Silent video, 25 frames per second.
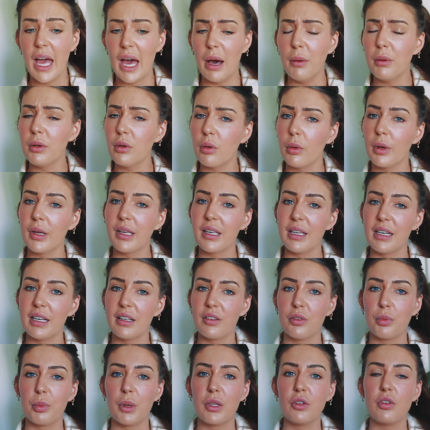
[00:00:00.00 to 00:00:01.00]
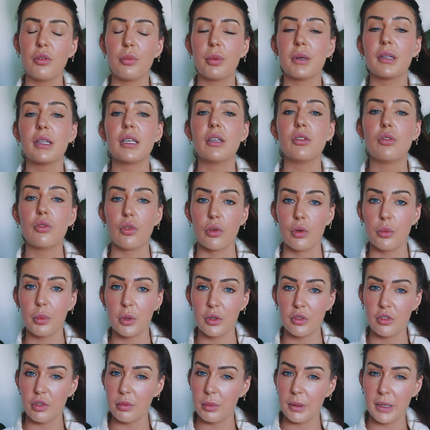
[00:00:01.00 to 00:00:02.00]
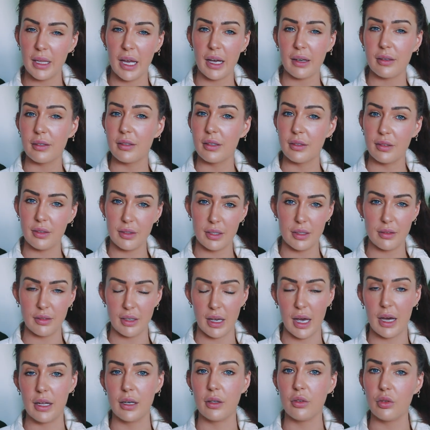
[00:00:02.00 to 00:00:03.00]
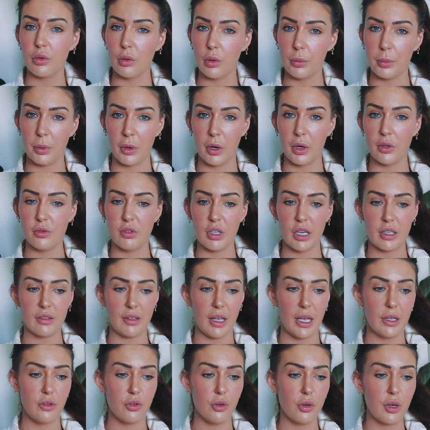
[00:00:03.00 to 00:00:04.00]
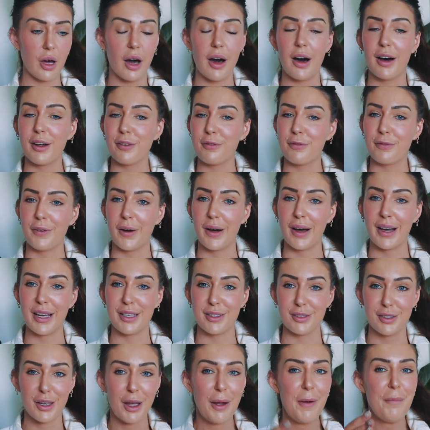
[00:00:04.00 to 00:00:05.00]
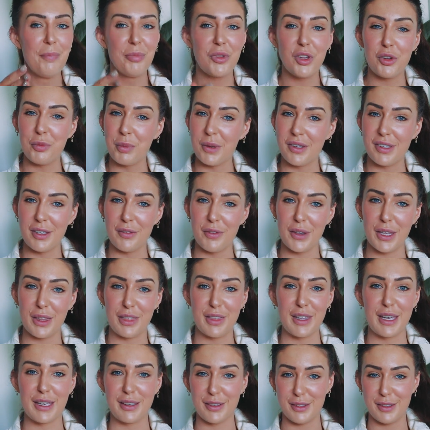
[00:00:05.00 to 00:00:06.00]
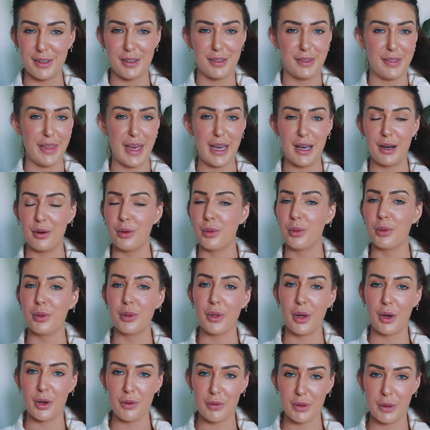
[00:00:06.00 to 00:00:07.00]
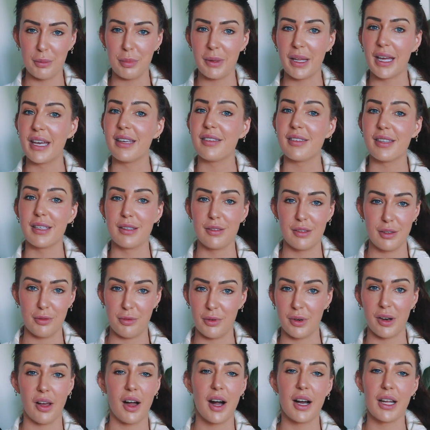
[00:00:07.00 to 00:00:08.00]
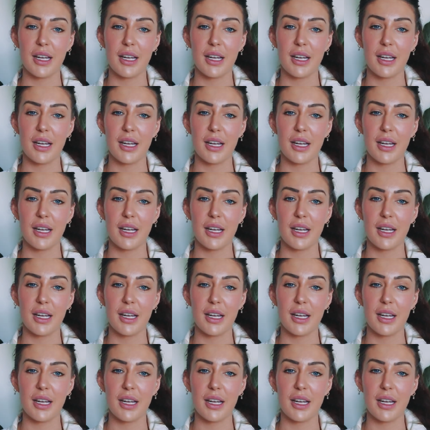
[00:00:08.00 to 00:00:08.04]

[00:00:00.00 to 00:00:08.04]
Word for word: how annoying it is when you really really do want to relax and sit down and do a project and you can't find the specific things because they are all over the place in different